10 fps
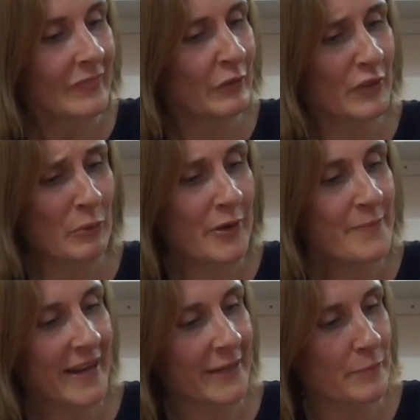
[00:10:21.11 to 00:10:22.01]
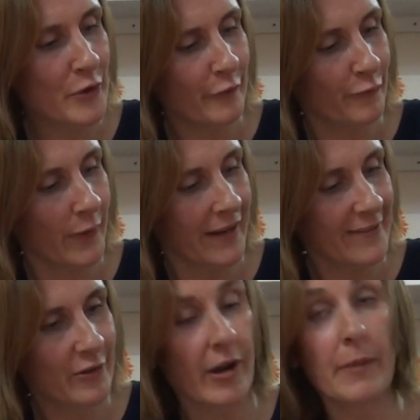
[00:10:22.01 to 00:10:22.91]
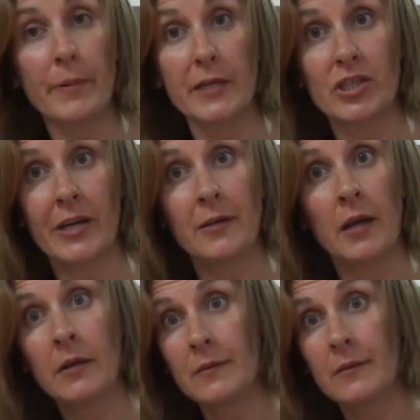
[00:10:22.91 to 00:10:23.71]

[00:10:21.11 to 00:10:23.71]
If you want to make a beautiful Instagram picture,